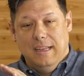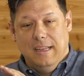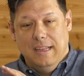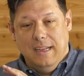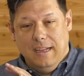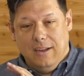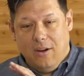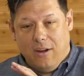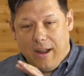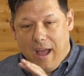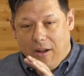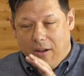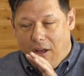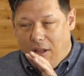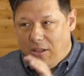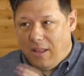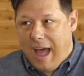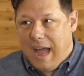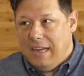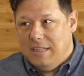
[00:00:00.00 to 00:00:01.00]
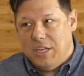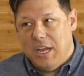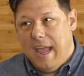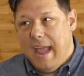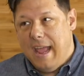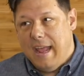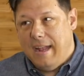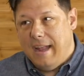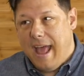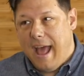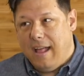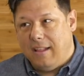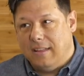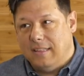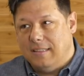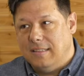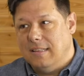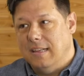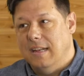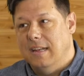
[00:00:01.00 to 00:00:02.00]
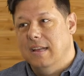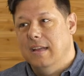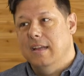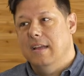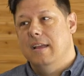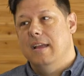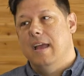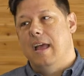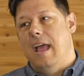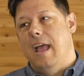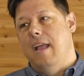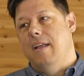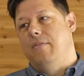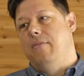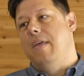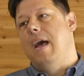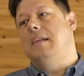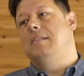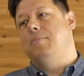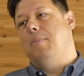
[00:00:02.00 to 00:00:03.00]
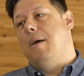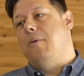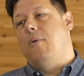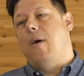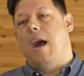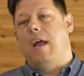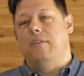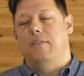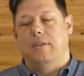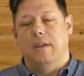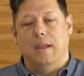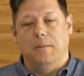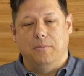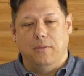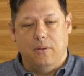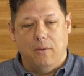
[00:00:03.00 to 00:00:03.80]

He called out Elijah and Allison, and that's my wife's name.